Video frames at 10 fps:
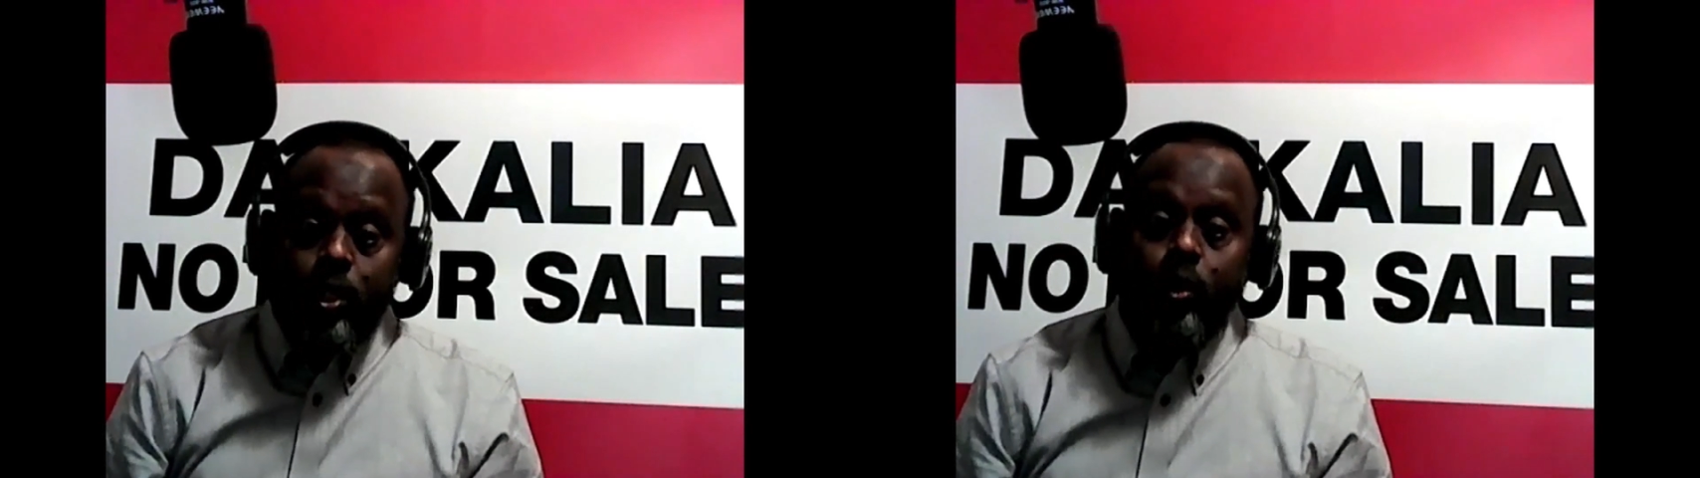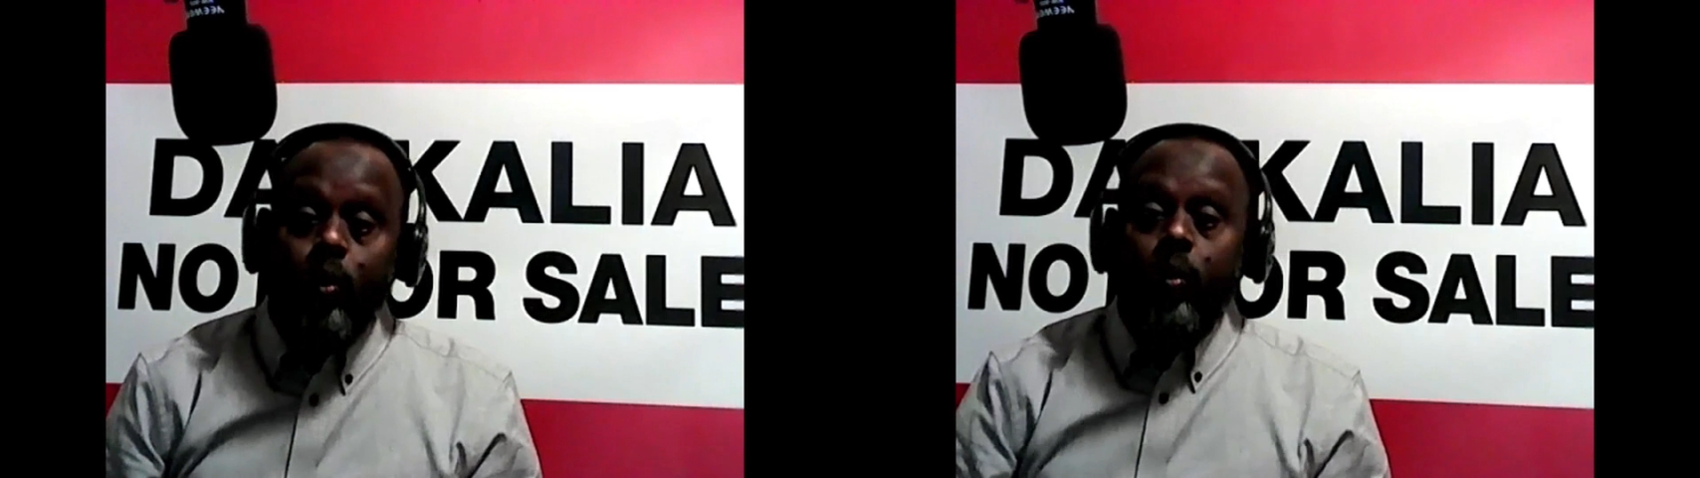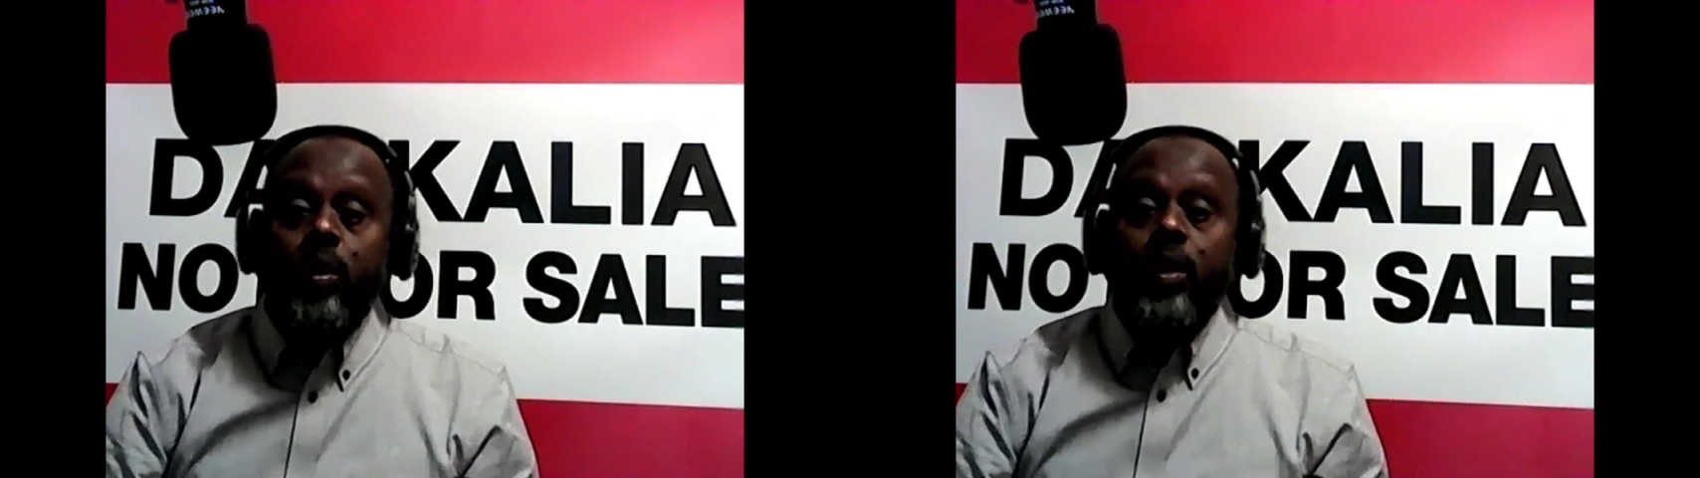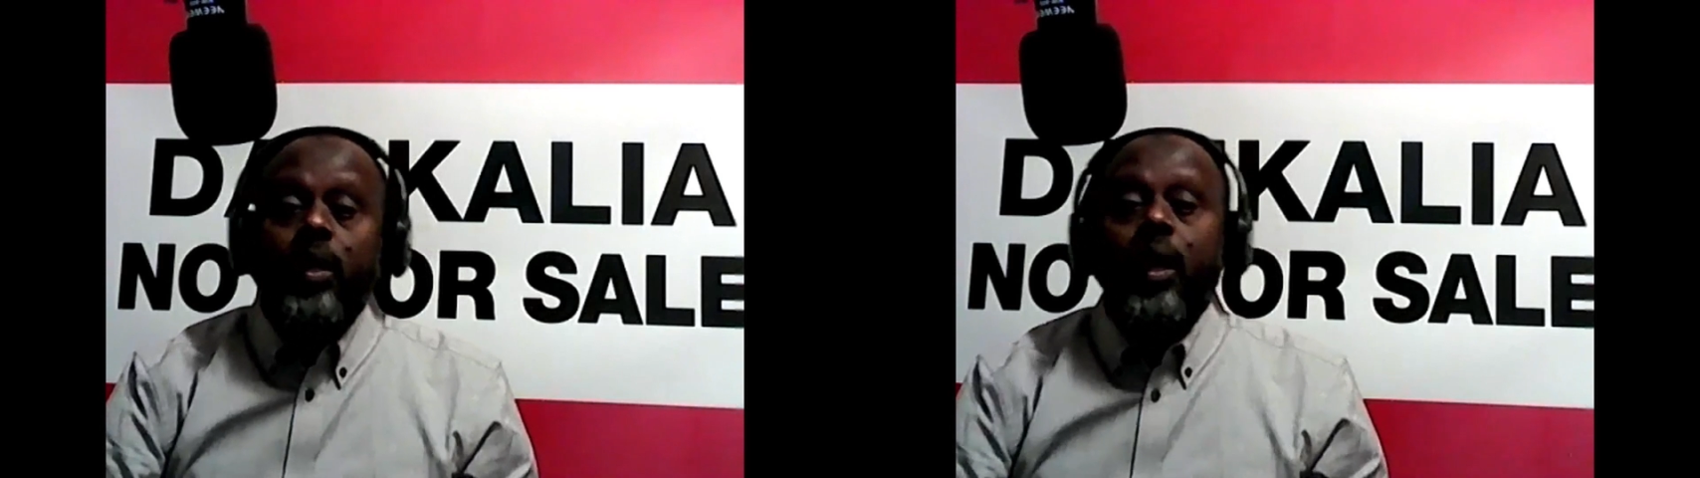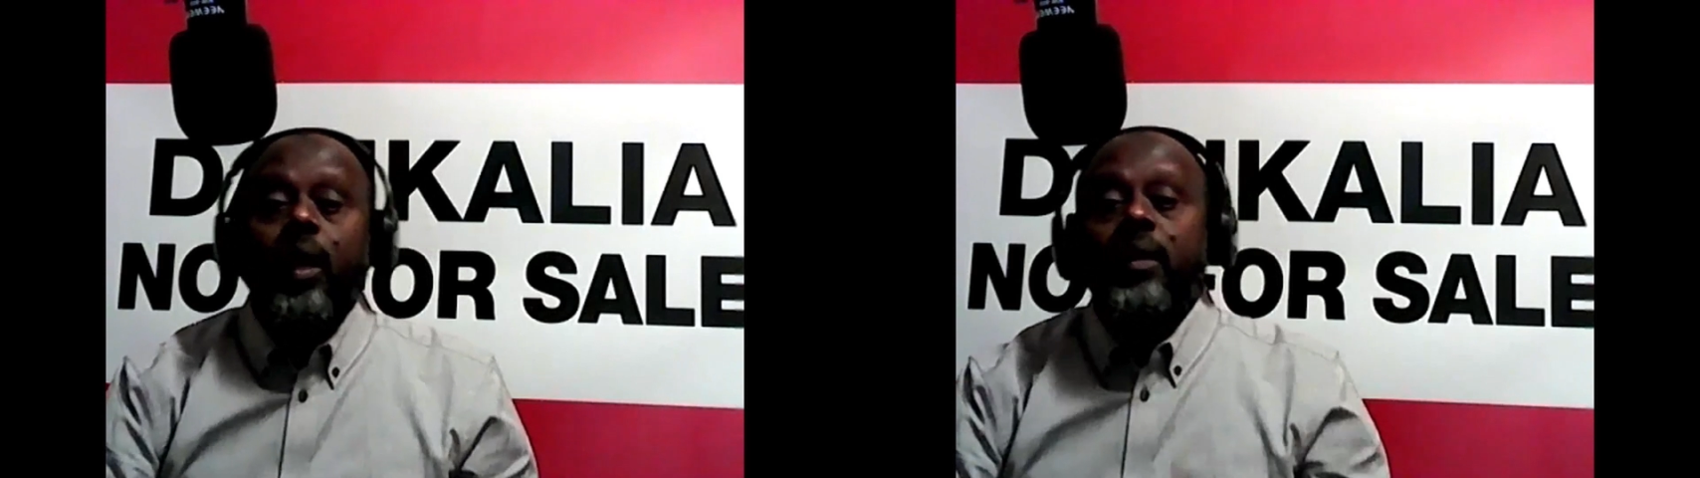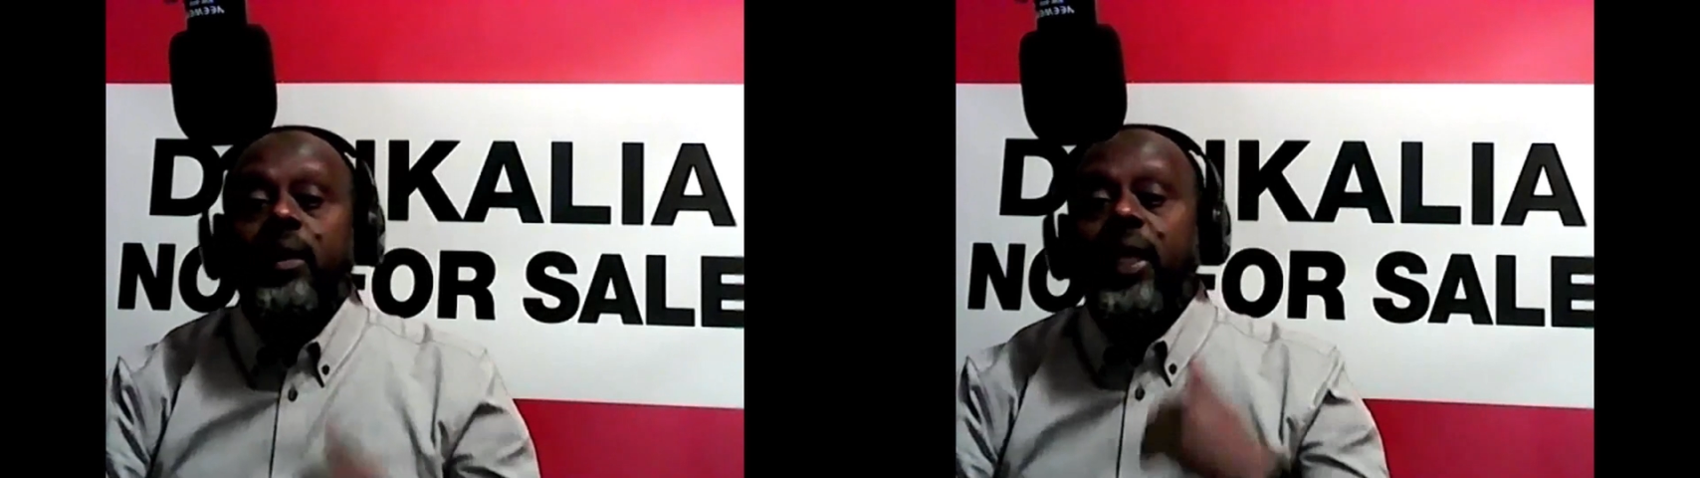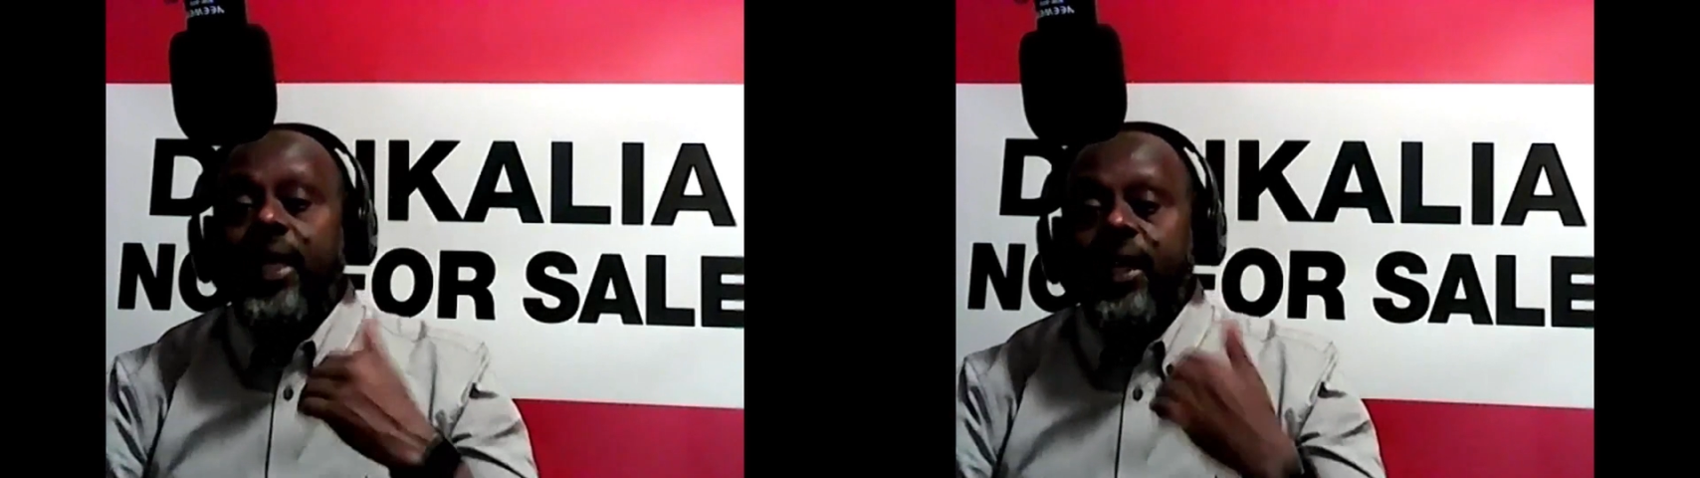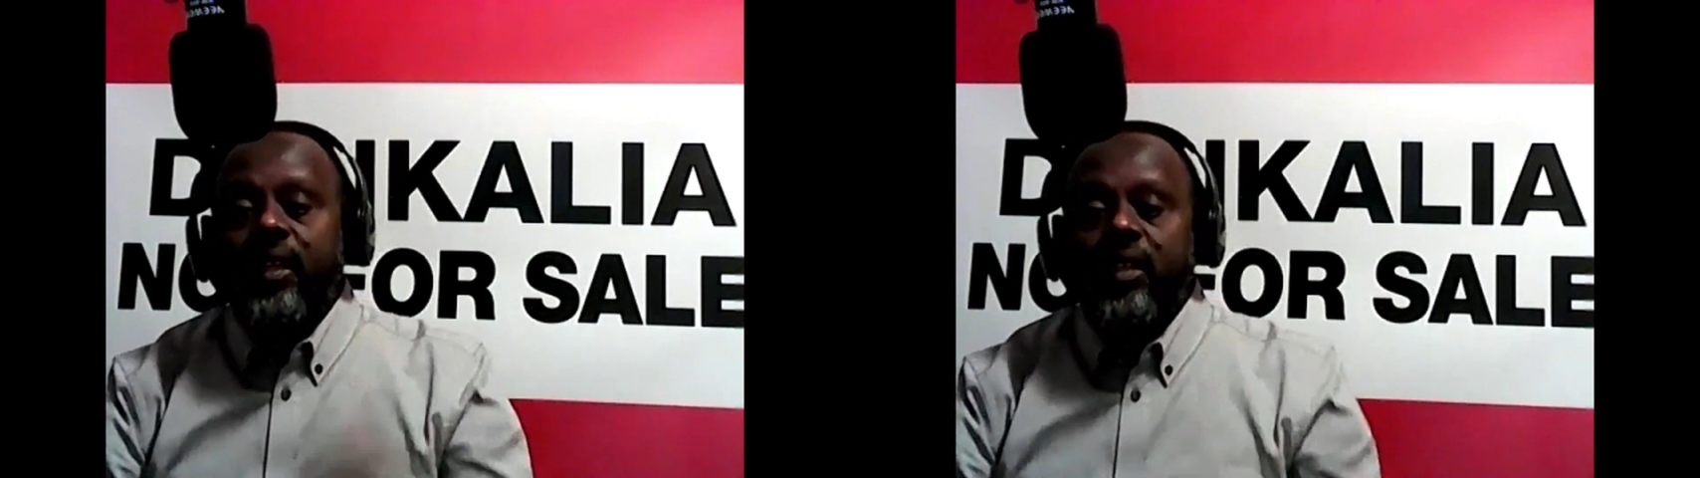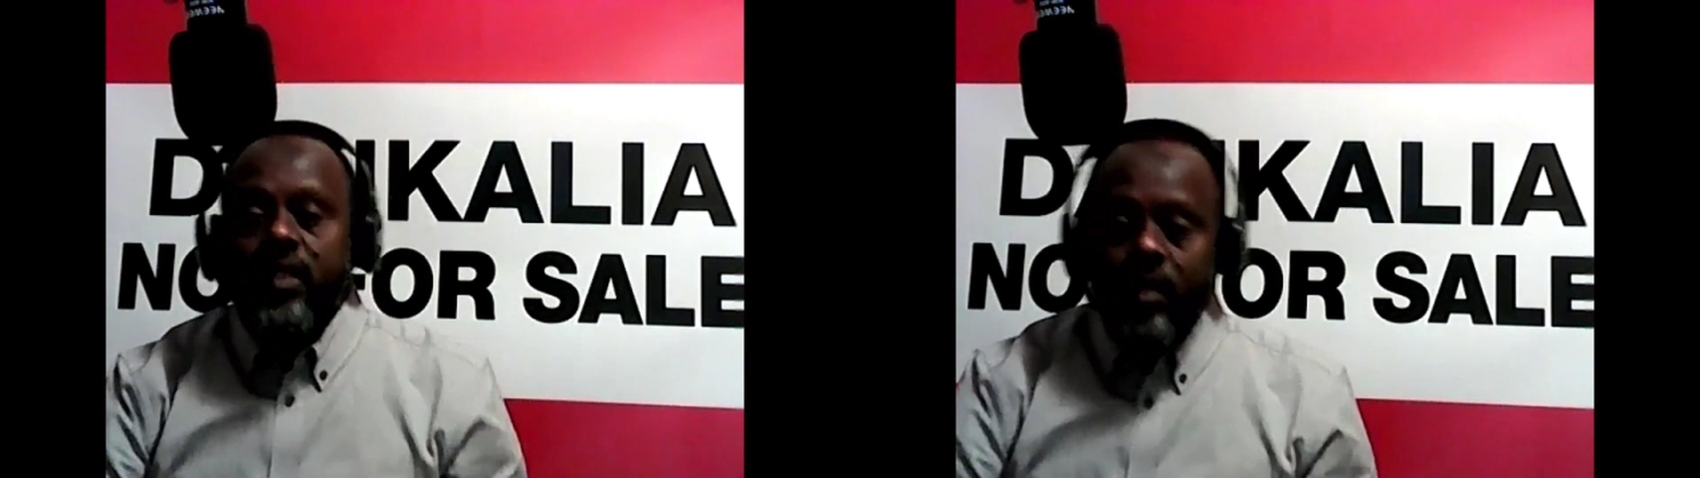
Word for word: So uh, they